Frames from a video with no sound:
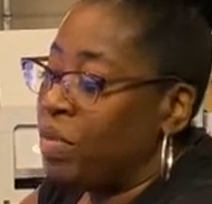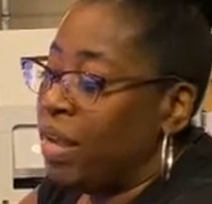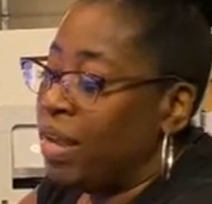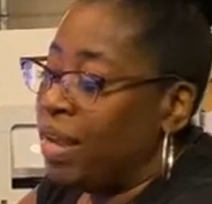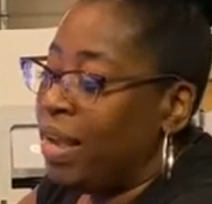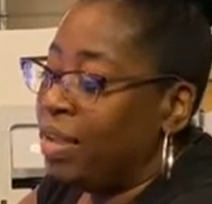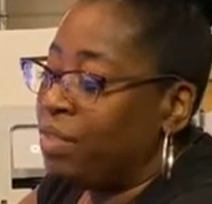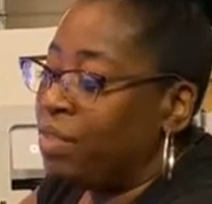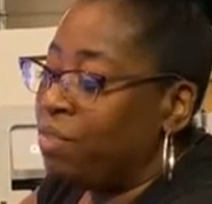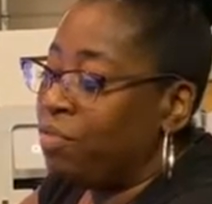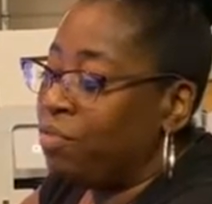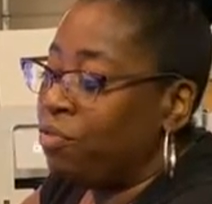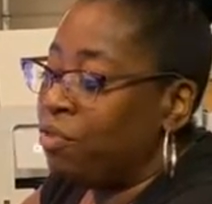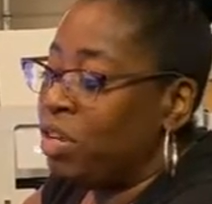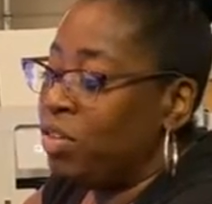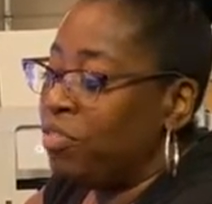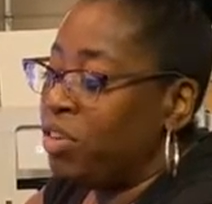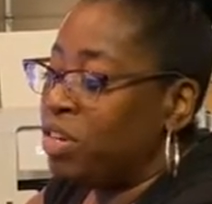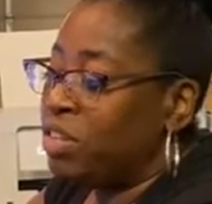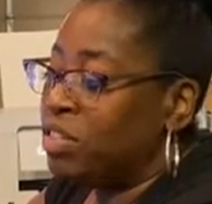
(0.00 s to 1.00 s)
I got the
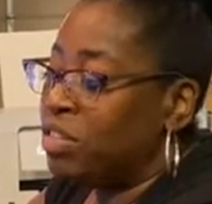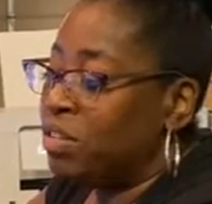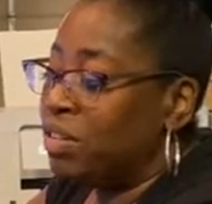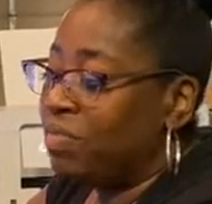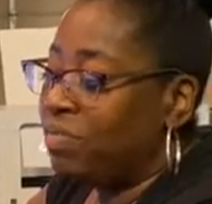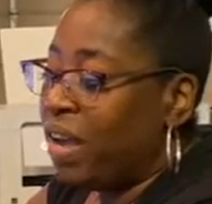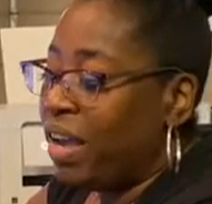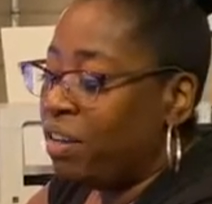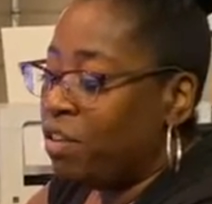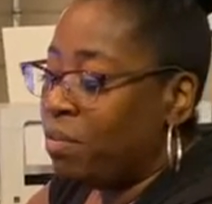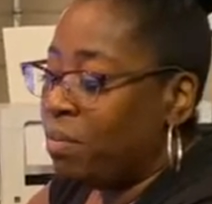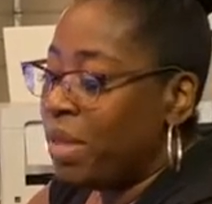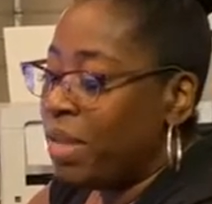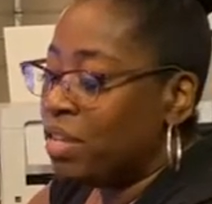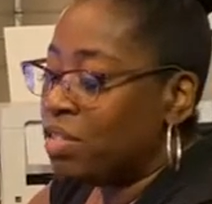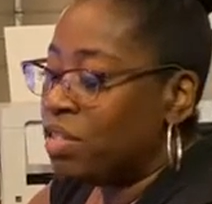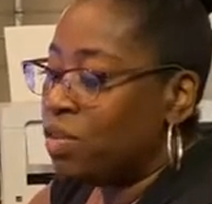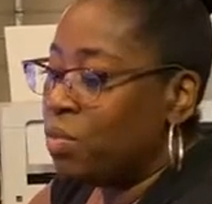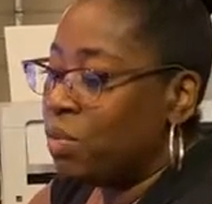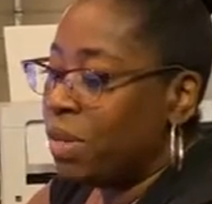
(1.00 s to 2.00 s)
free version of Vinyl
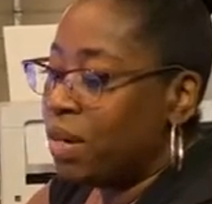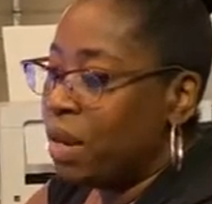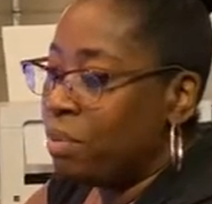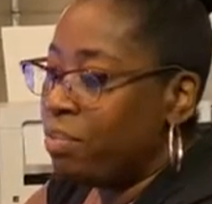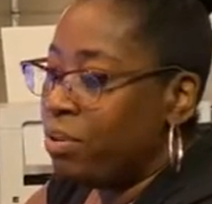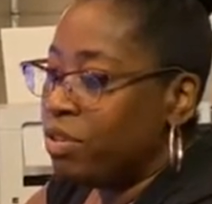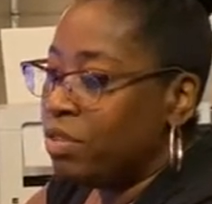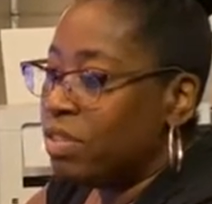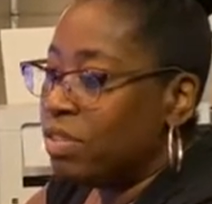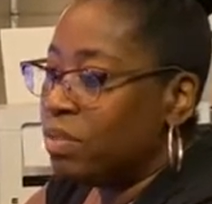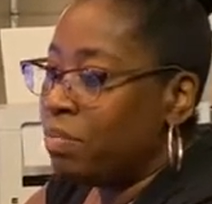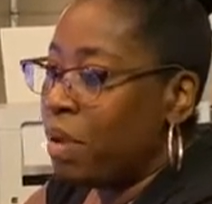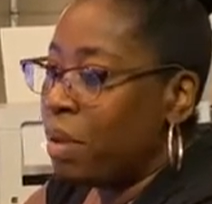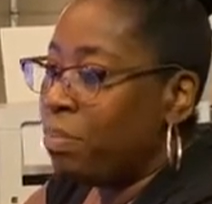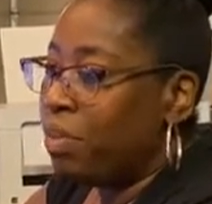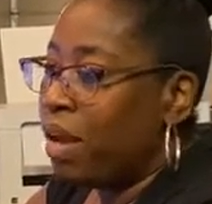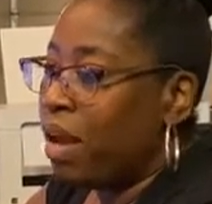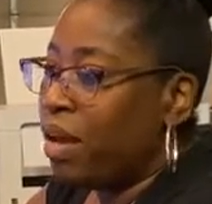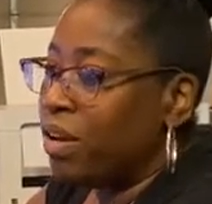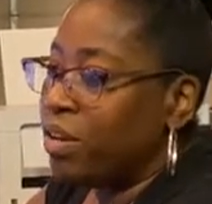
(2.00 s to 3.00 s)
Master when I purchased my
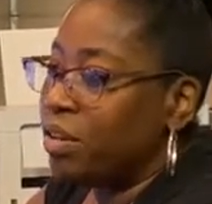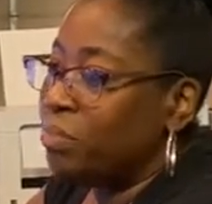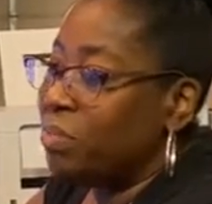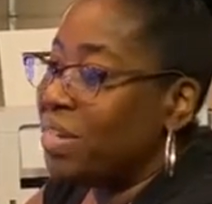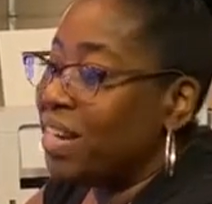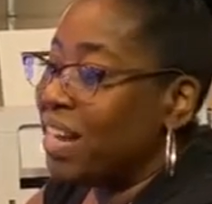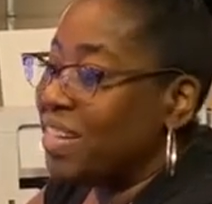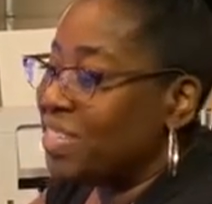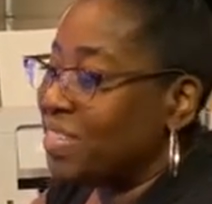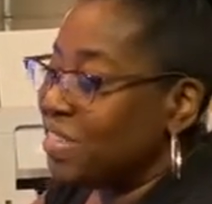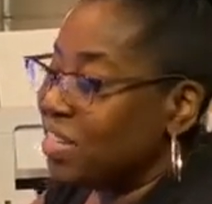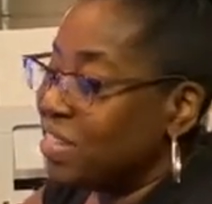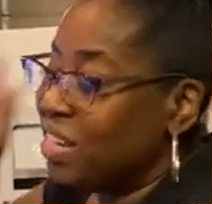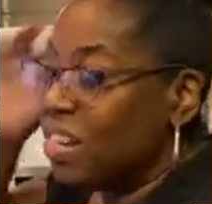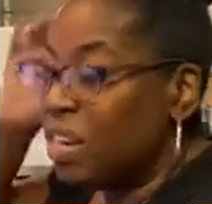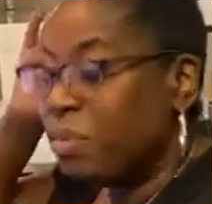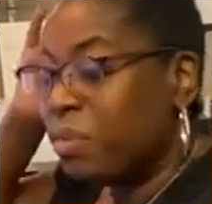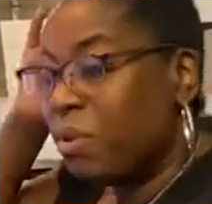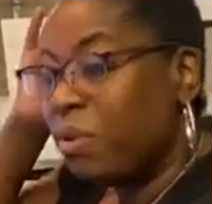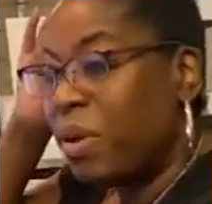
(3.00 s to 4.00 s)
plotter, but I did
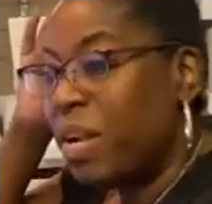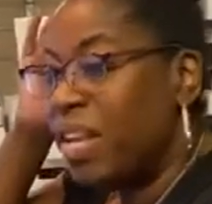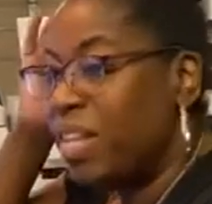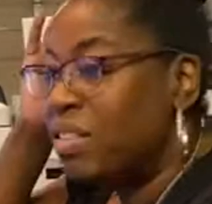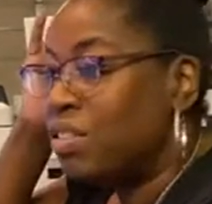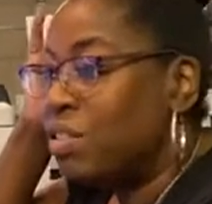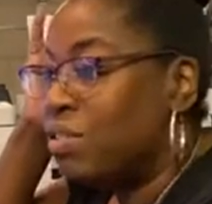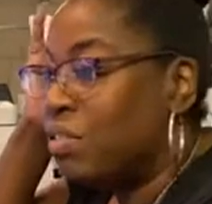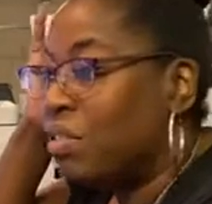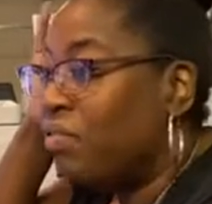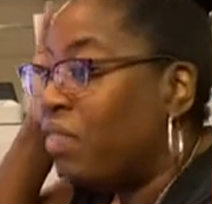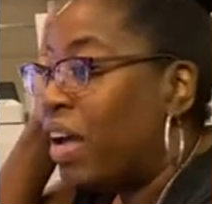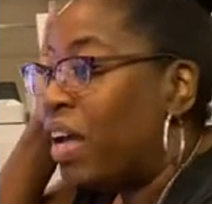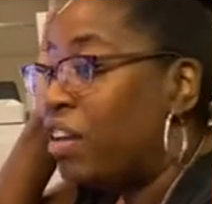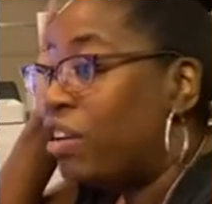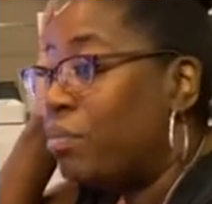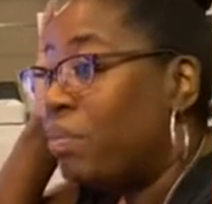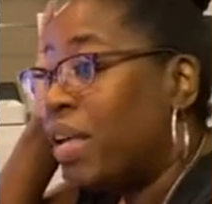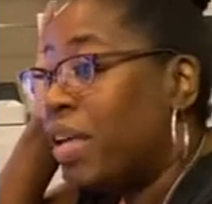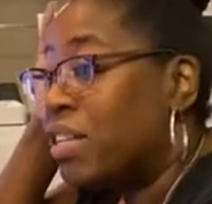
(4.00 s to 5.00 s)
upgrade to the
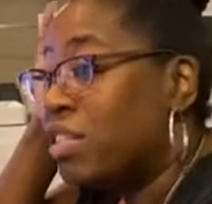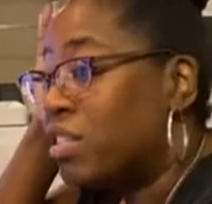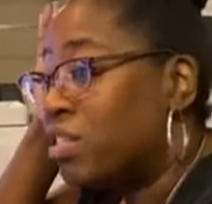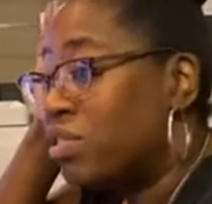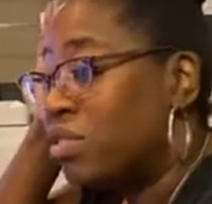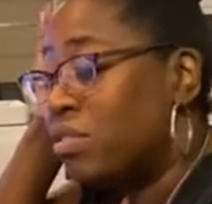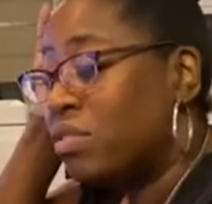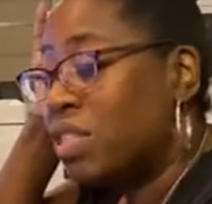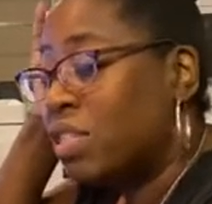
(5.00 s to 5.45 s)
Vinyl Master.